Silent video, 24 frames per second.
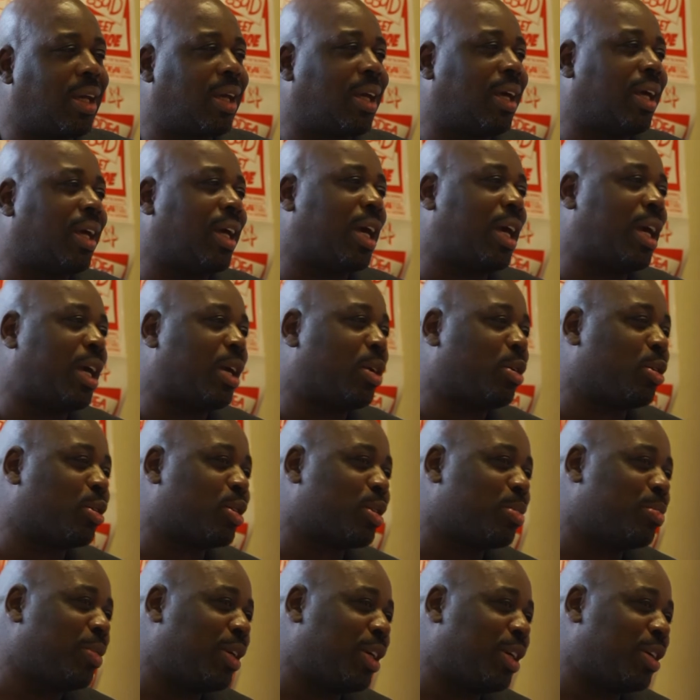Hey, good
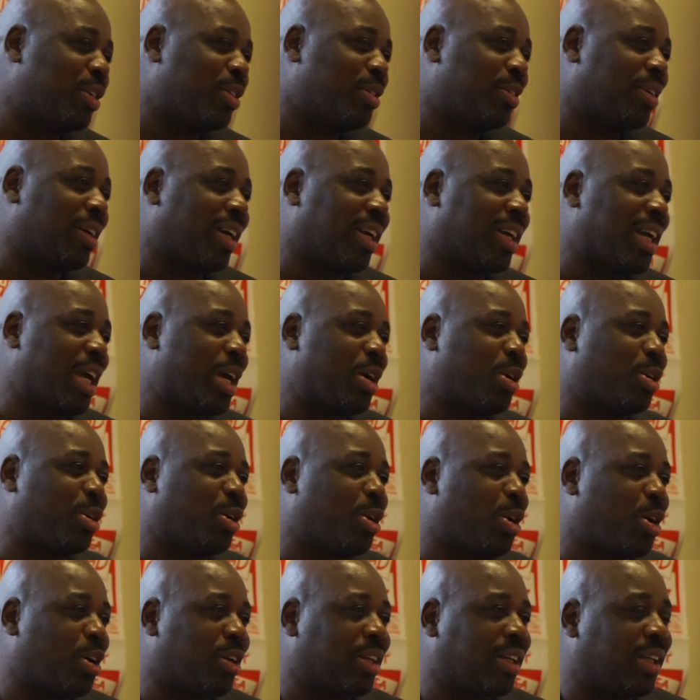to meet you again,
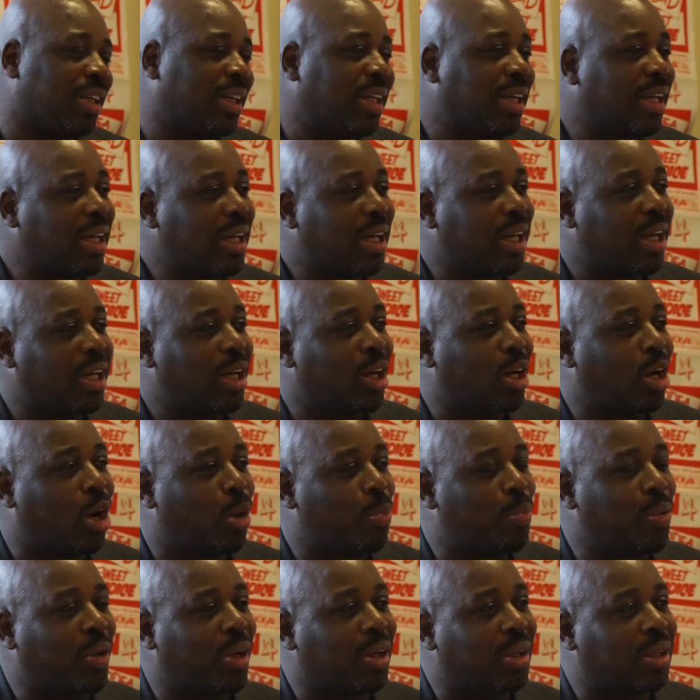Claude.
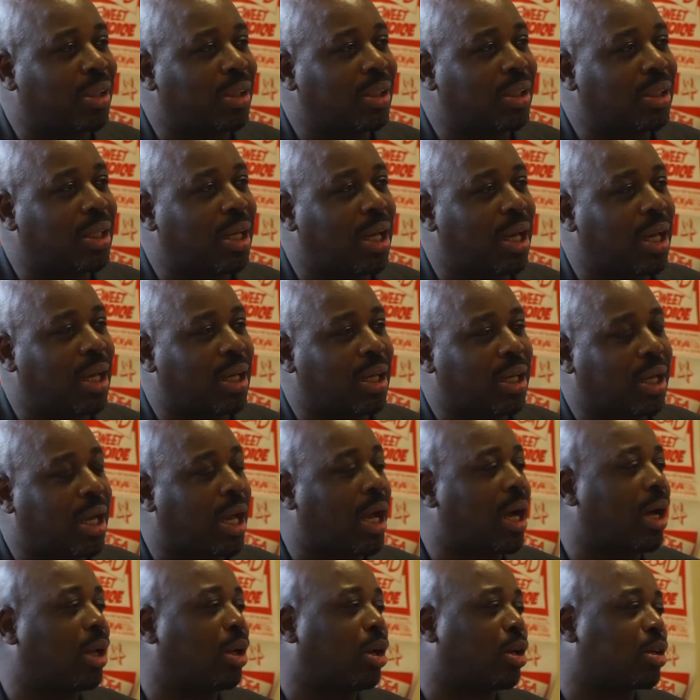Upper. Yeah,
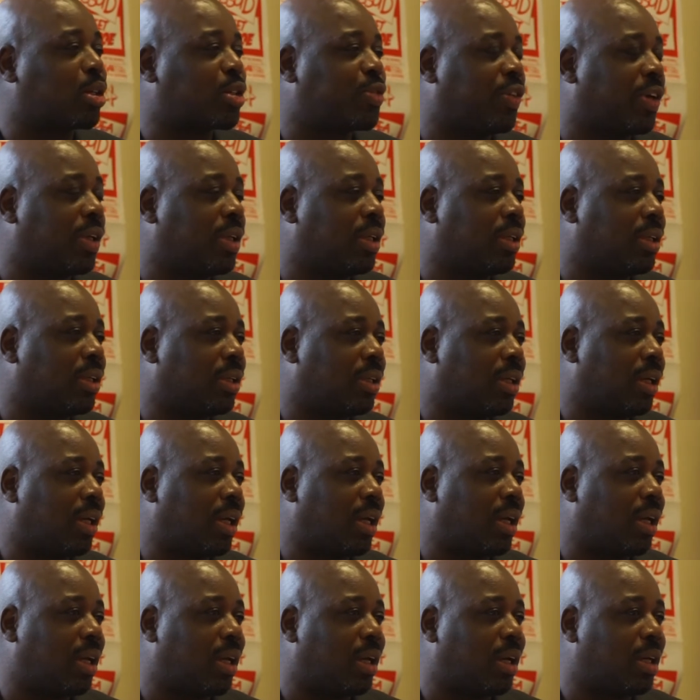Carl Oxford.
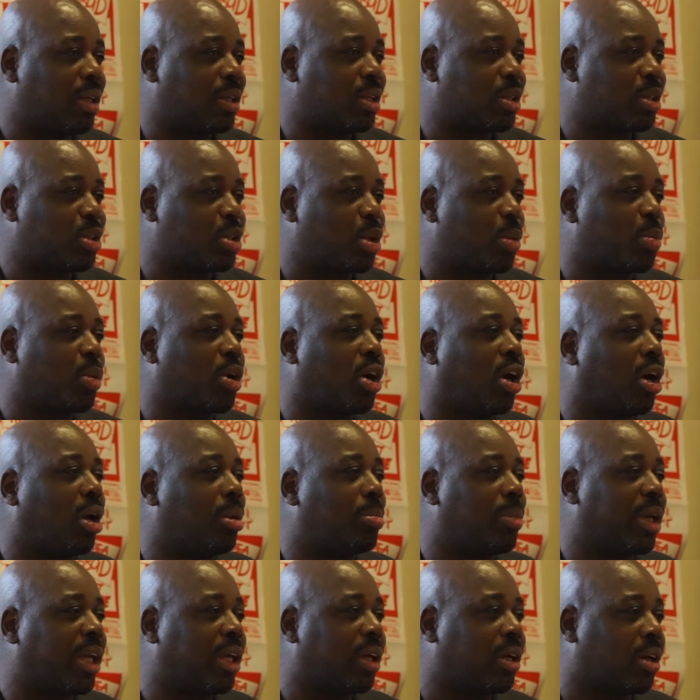Some call
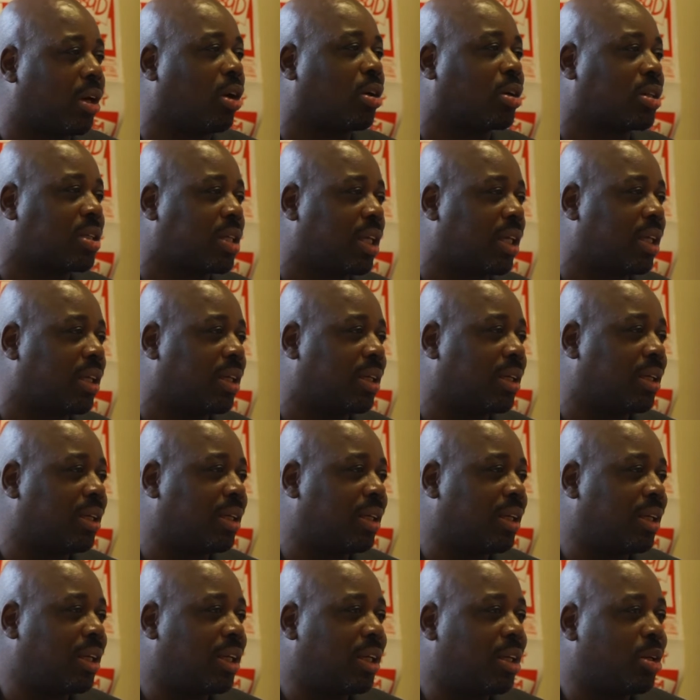me Coxy,
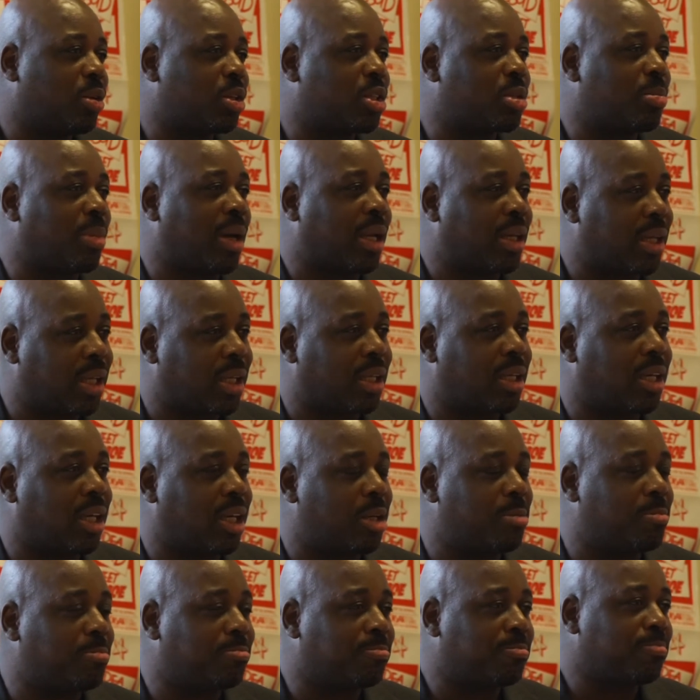which is my
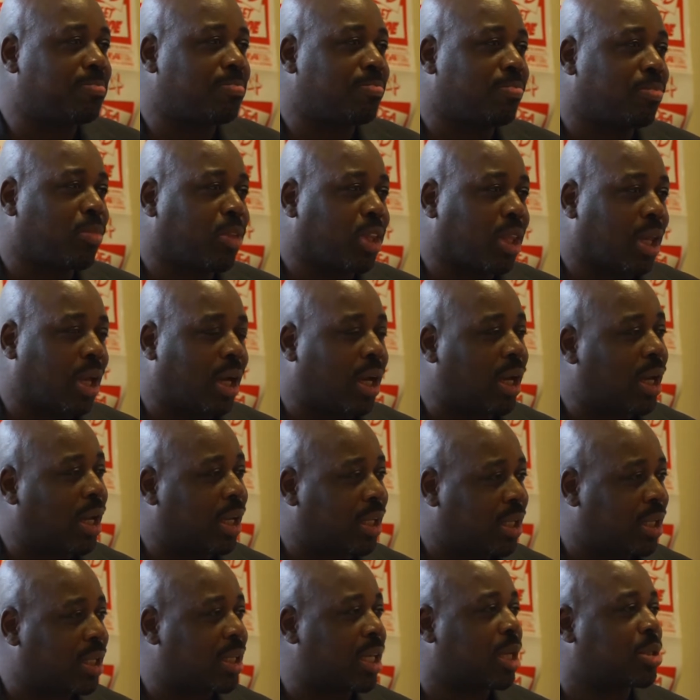nickname.
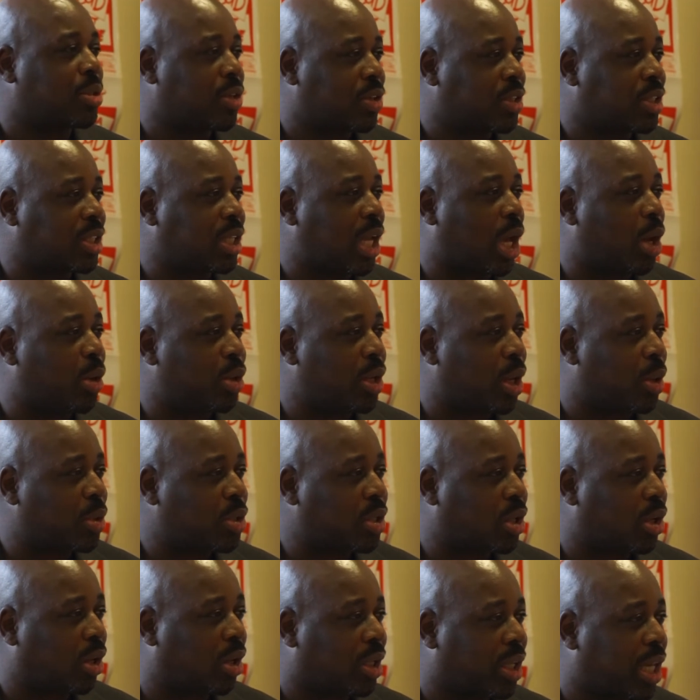In the days of the sound, I was
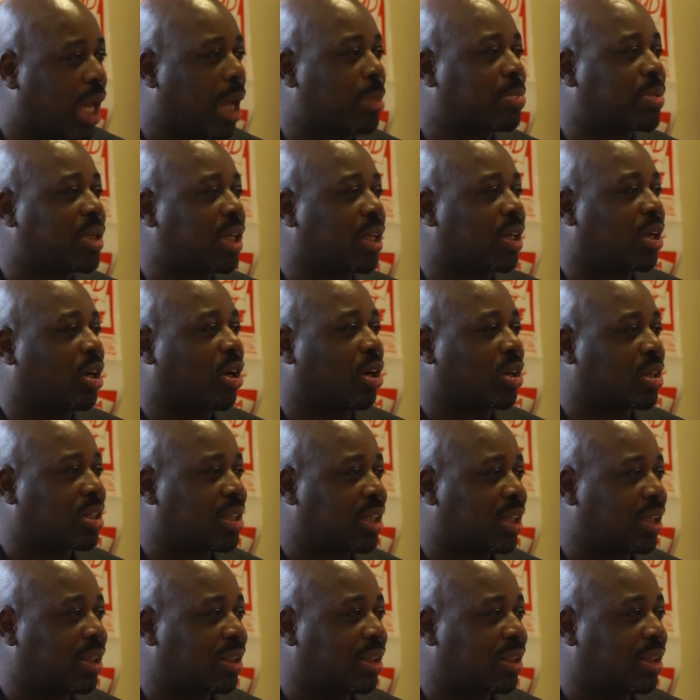called Captain Coxy.